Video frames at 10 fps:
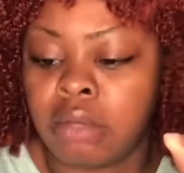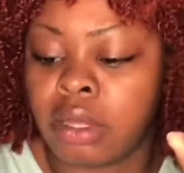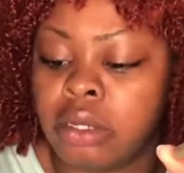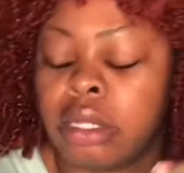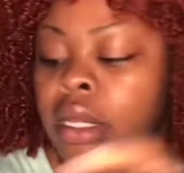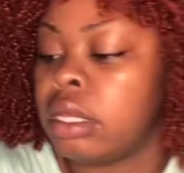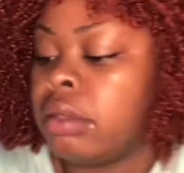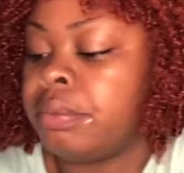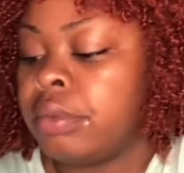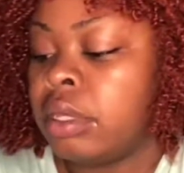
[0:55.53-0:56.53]
to get the
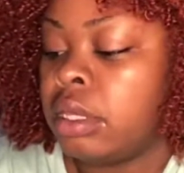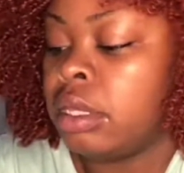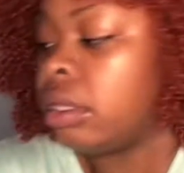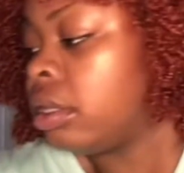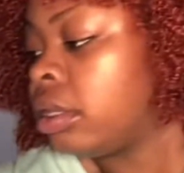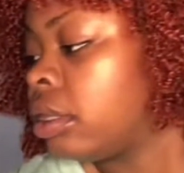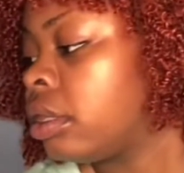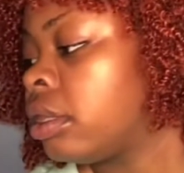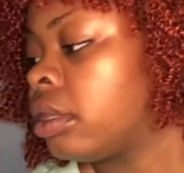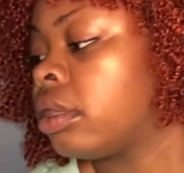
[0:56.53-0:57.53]
molding clay.
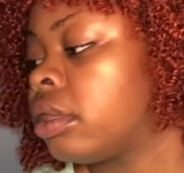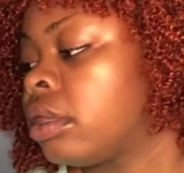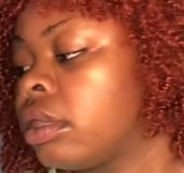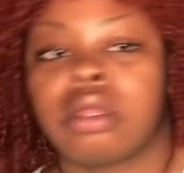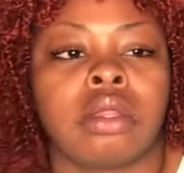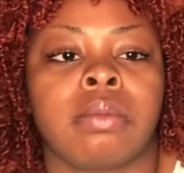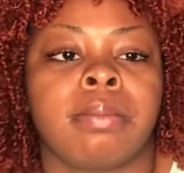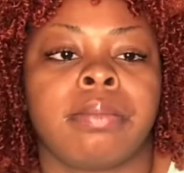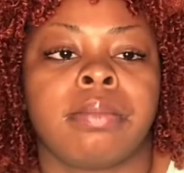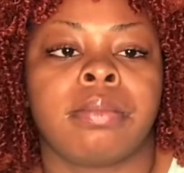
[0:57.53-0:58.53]

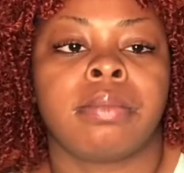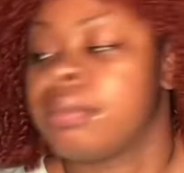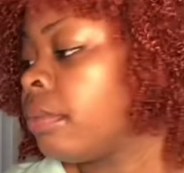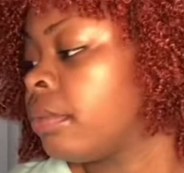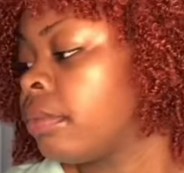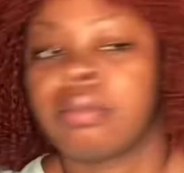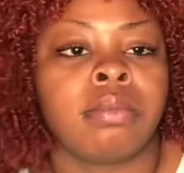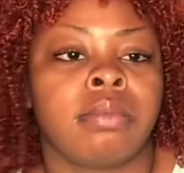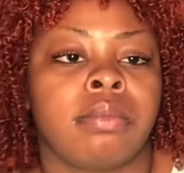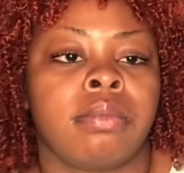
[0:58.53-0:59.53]
So this is my first
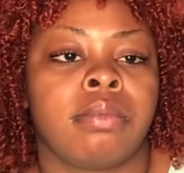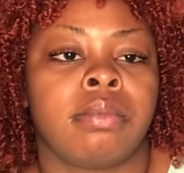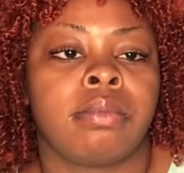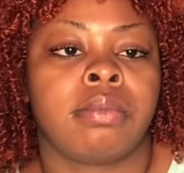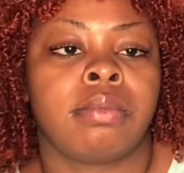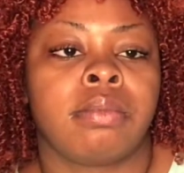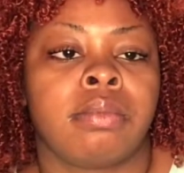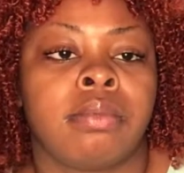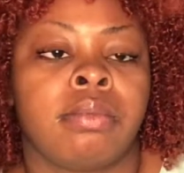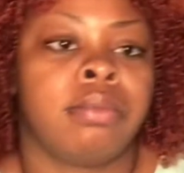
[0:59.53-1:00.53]
time working
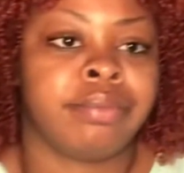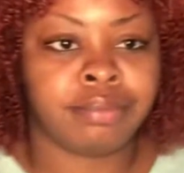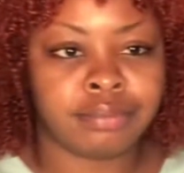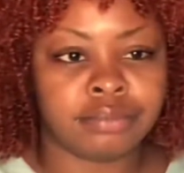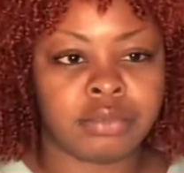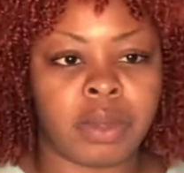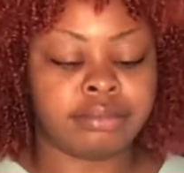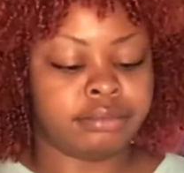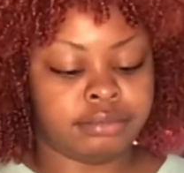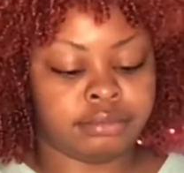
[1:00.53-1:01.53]
with
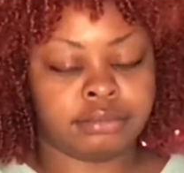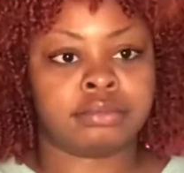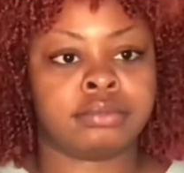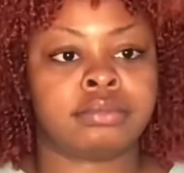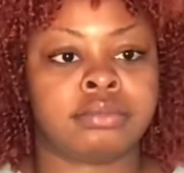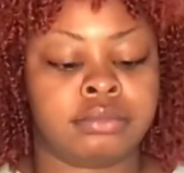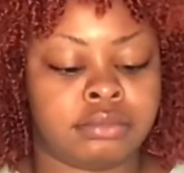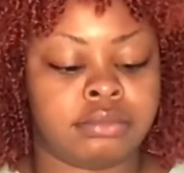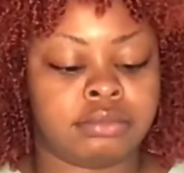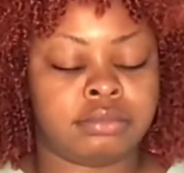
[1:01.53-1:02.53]
grommets.
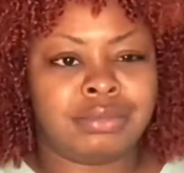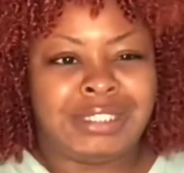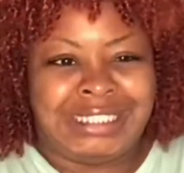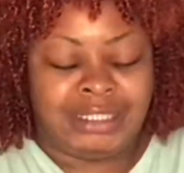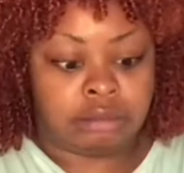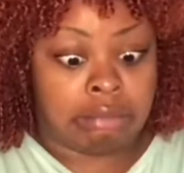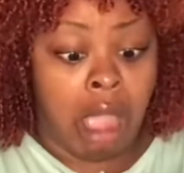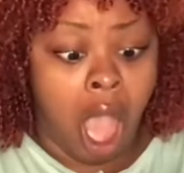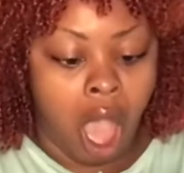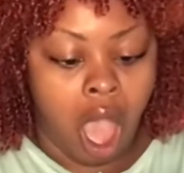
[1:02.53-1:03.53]
Yeah, it's a
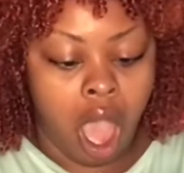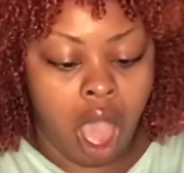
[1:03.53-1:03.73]
curtain